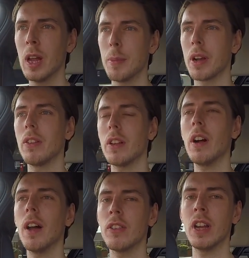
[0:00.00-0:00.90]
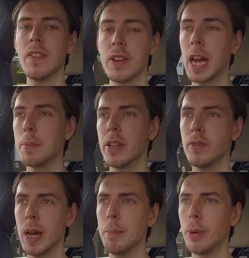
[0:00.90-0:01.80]
Because the car doesn't have
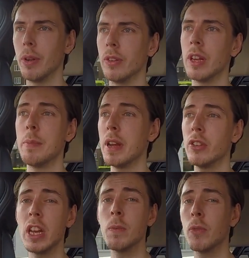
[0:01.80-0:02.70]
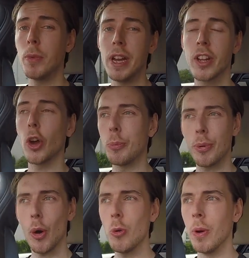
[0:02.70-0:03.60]
adaptive dampers, it means even from Eco
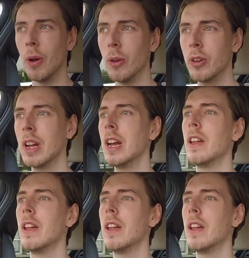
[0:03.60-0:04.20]
Pro mode,